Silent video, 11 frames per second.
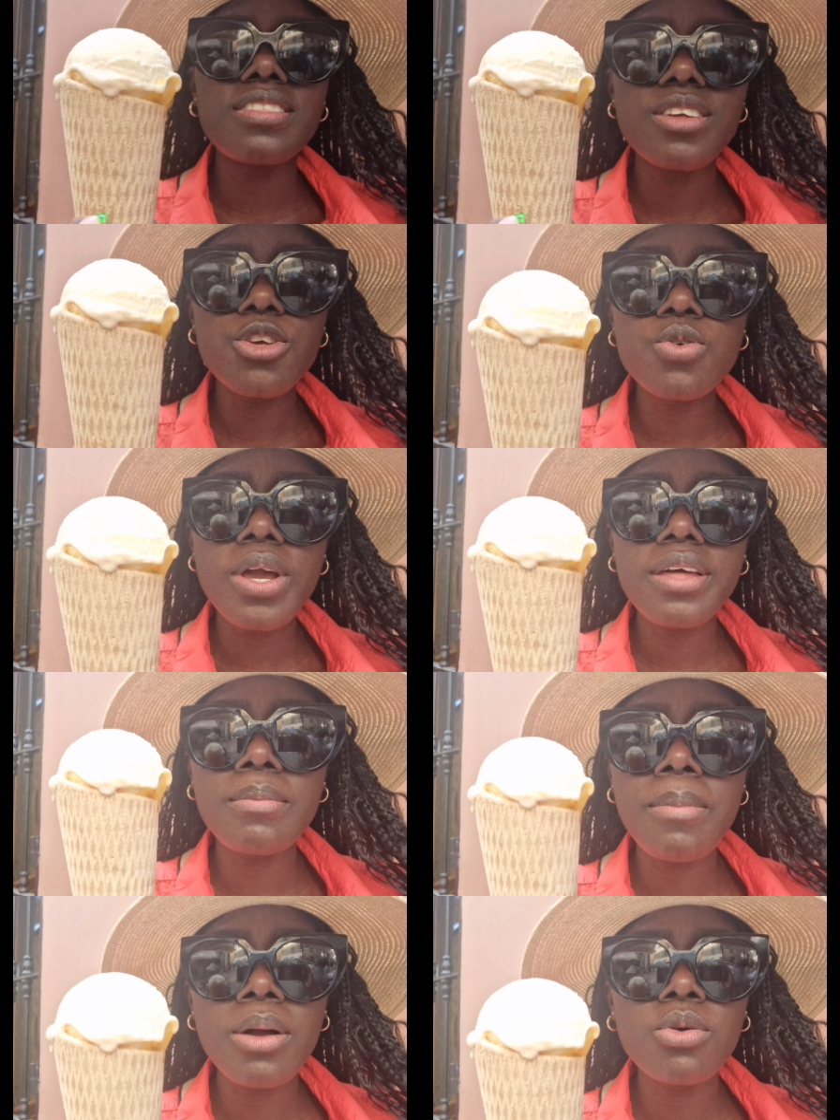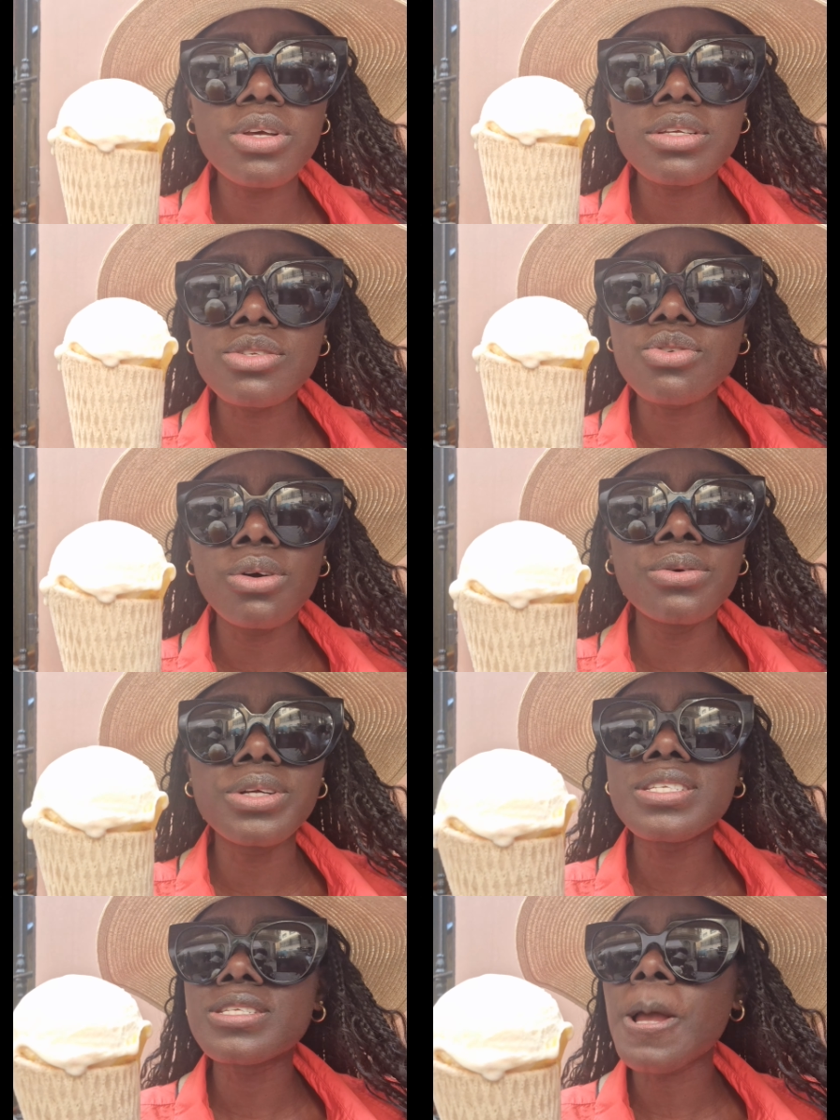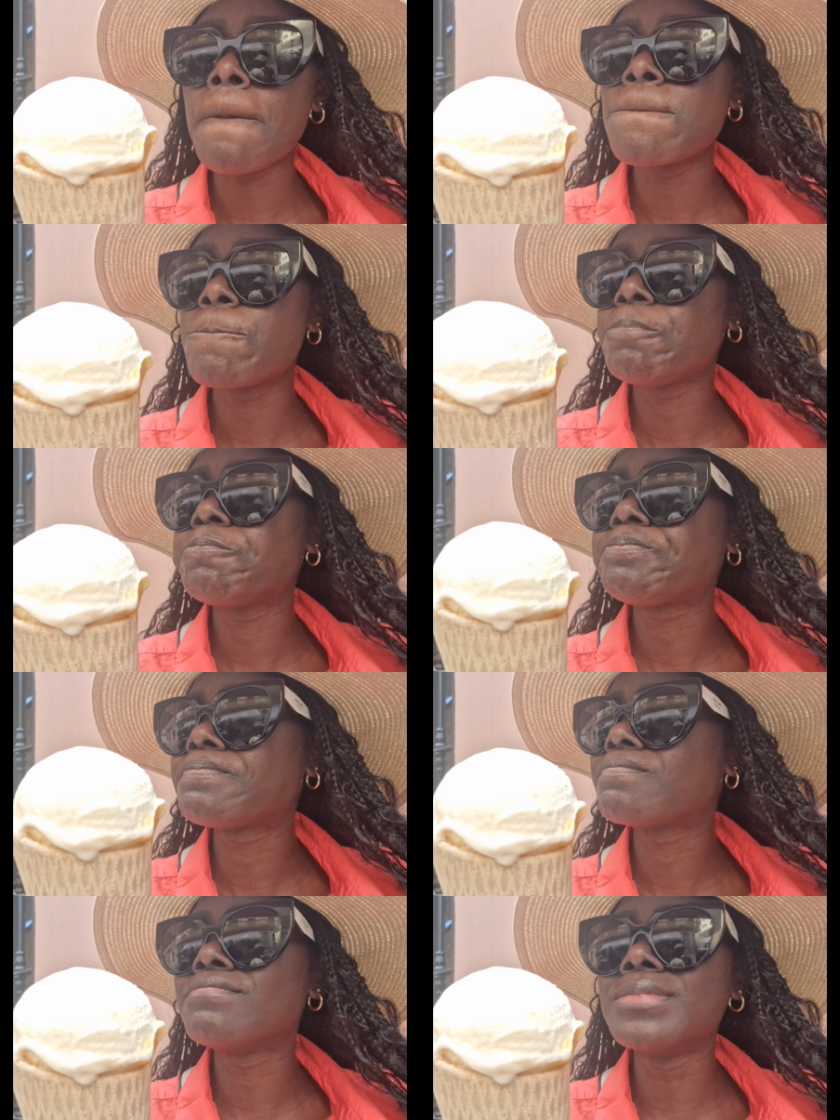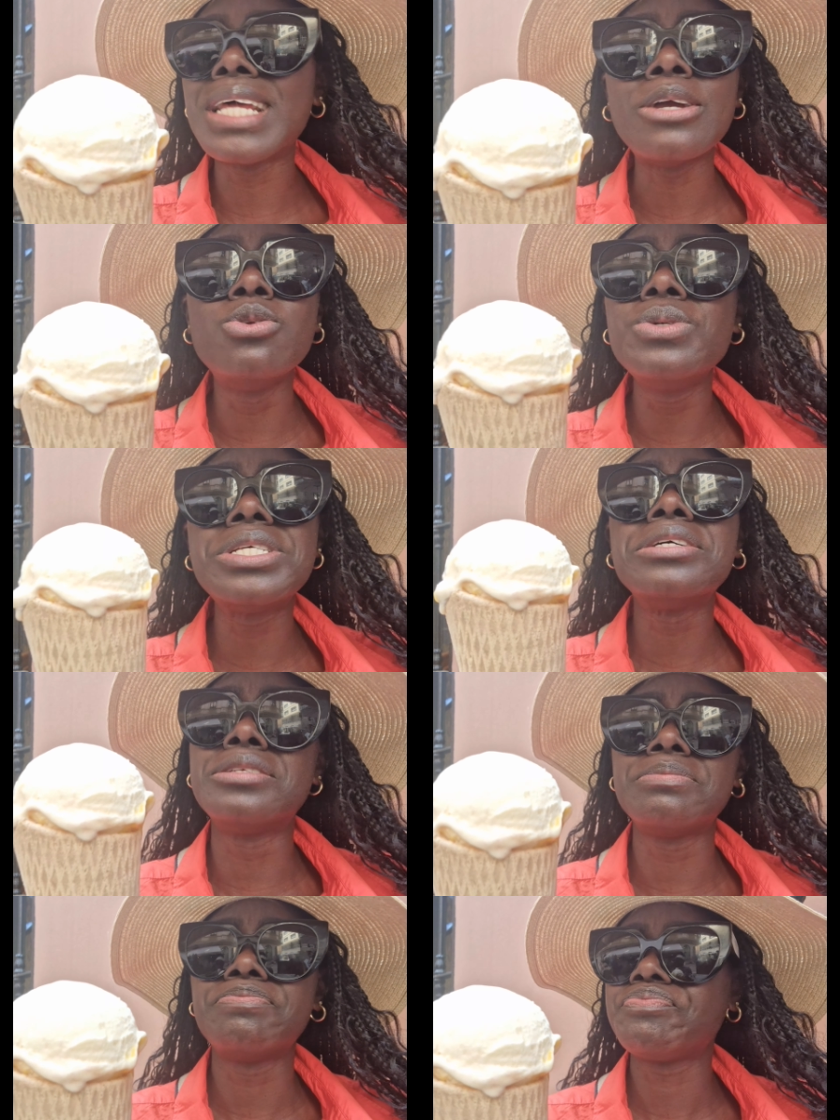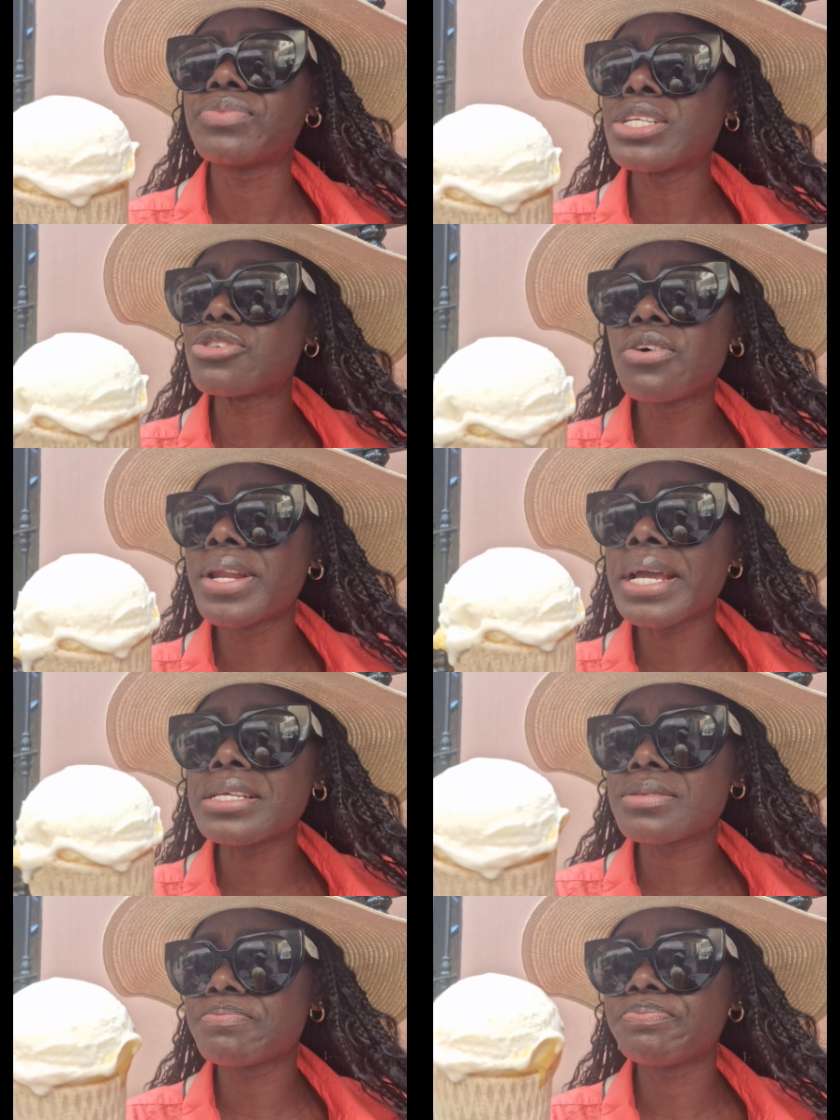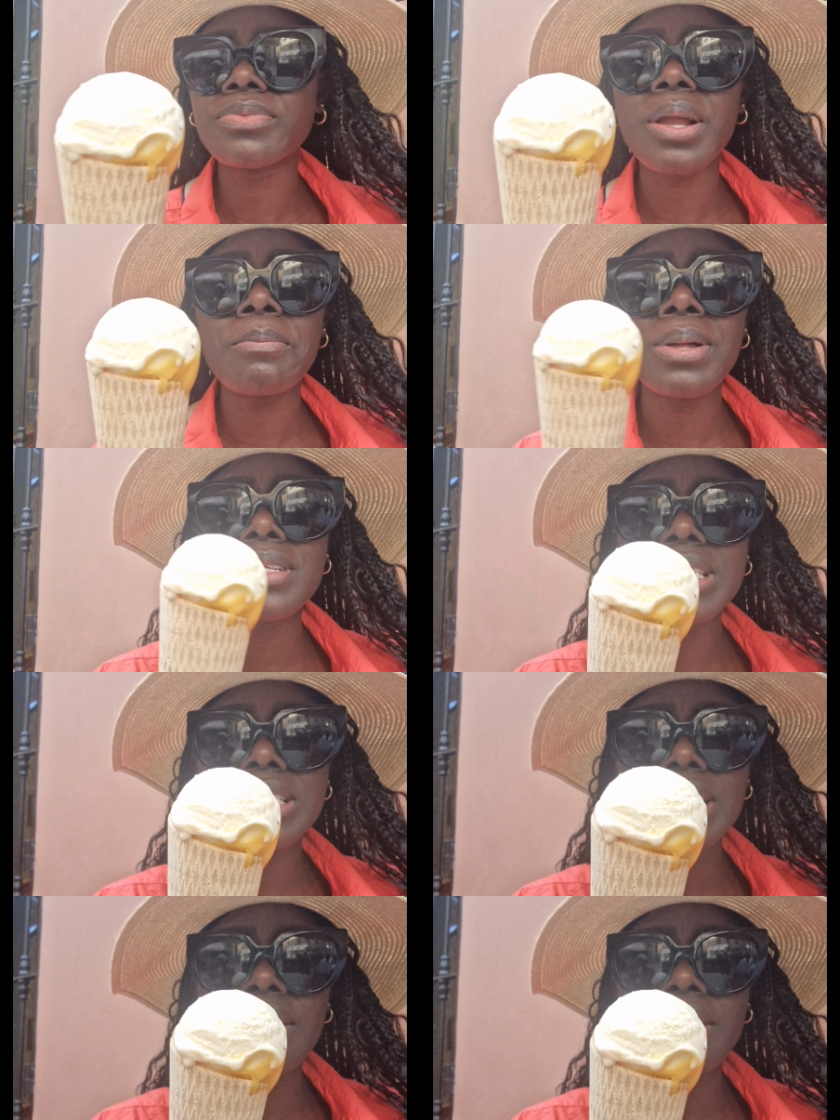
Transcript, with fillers: in the UK, the mango is always diluted. It's not nice, but this is